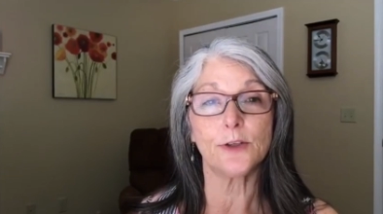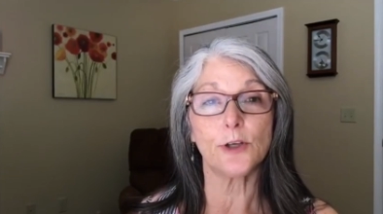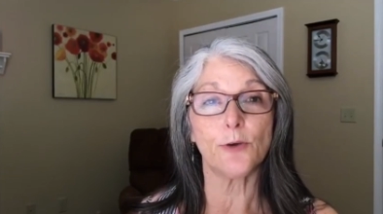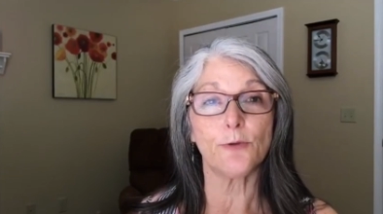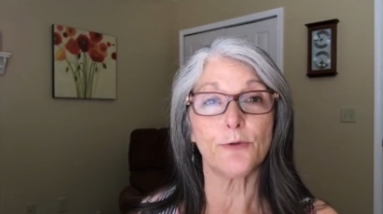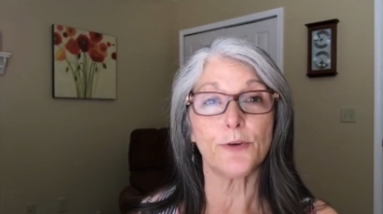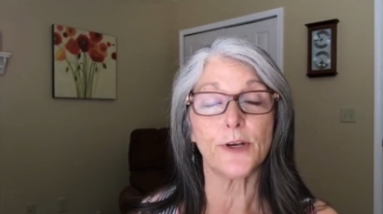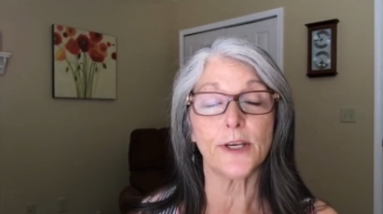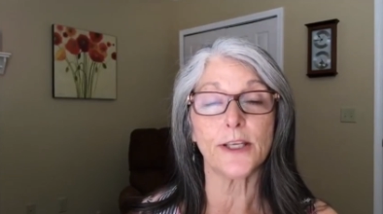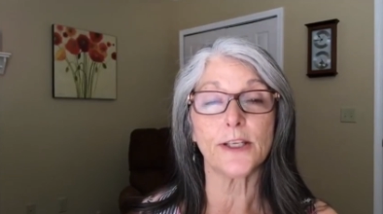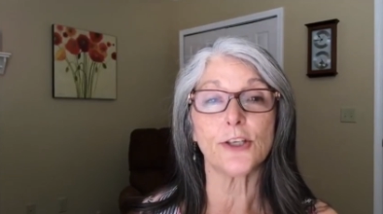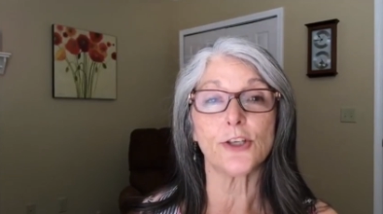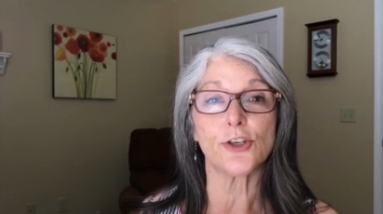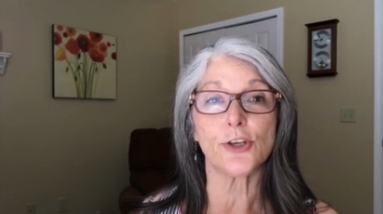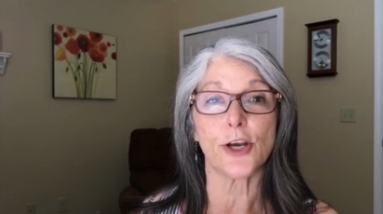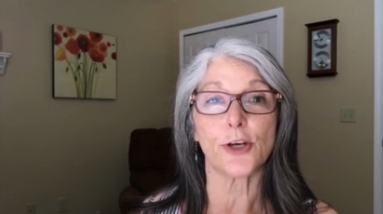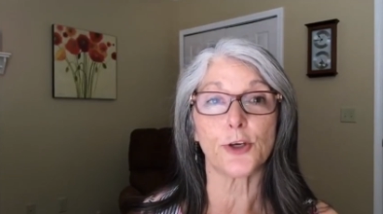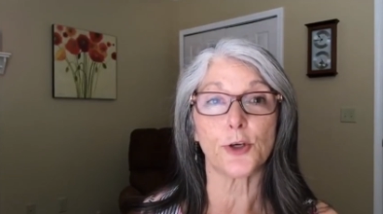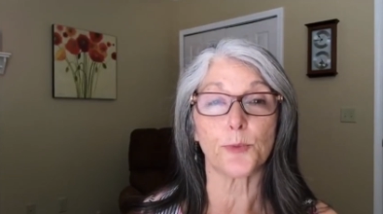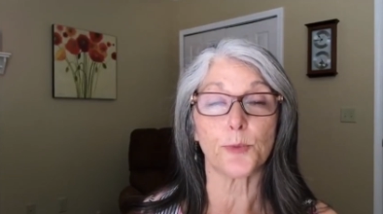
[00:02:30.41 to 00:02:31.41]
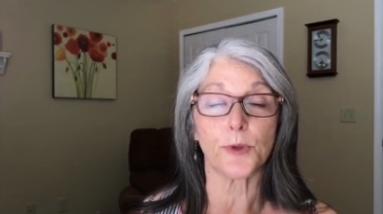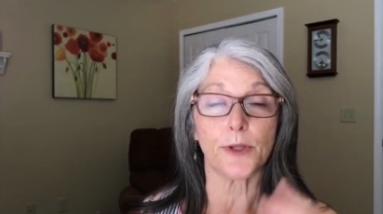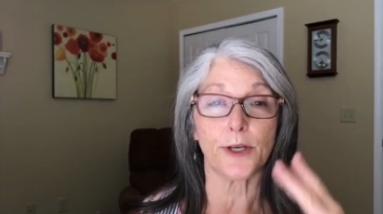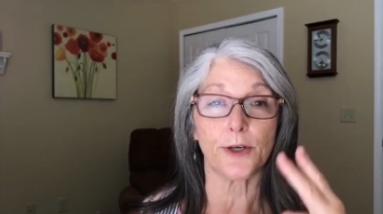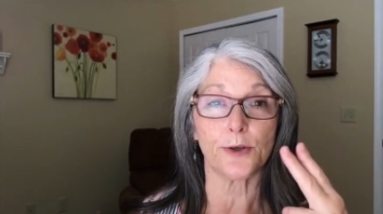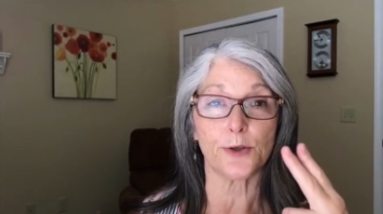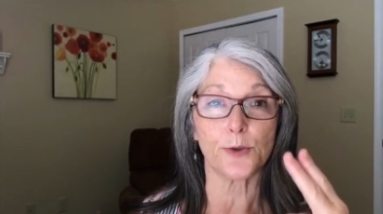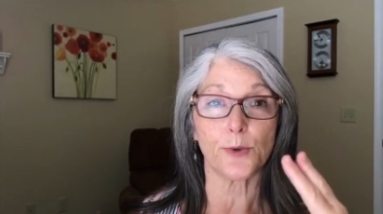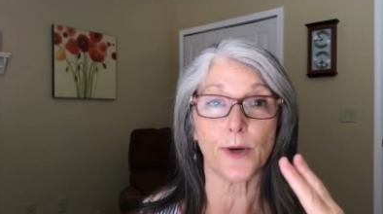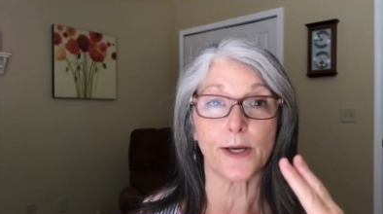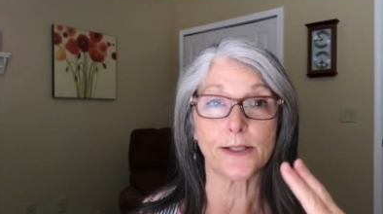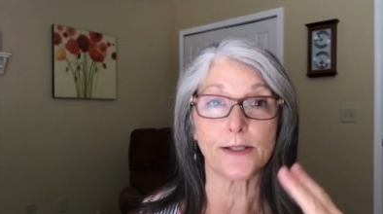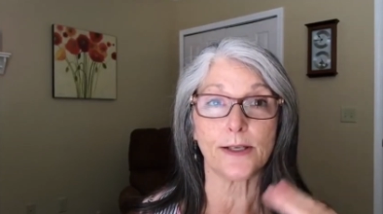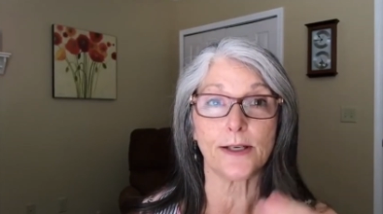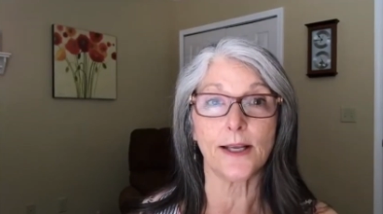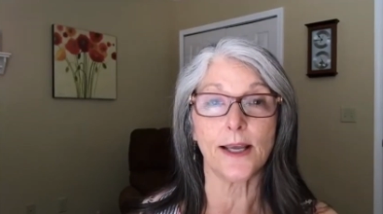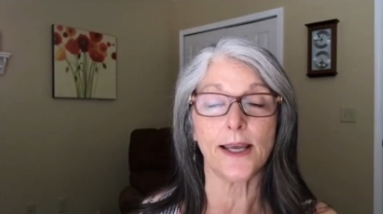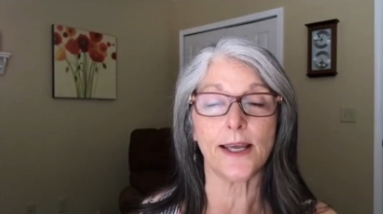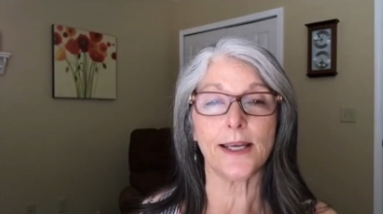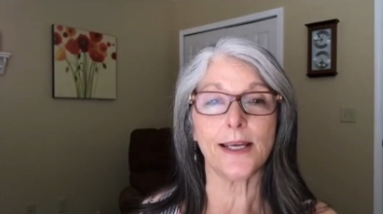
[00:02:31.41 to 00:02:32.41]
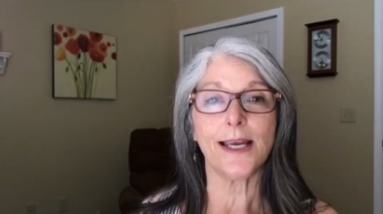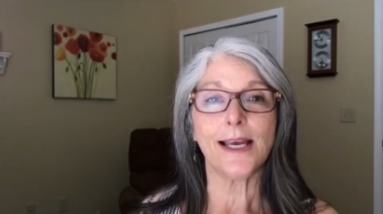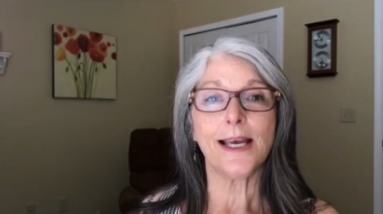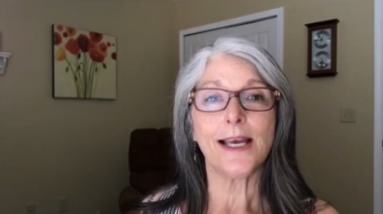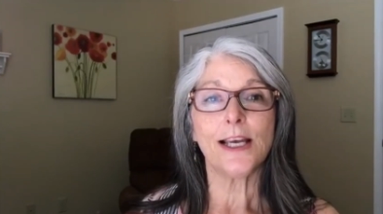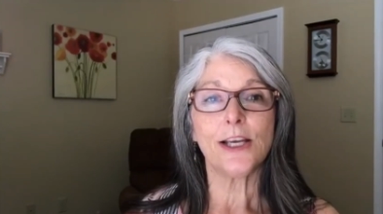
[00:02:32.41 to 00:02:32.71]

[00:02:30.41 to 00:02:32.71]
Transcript: Don't forget to check your planner twice a day.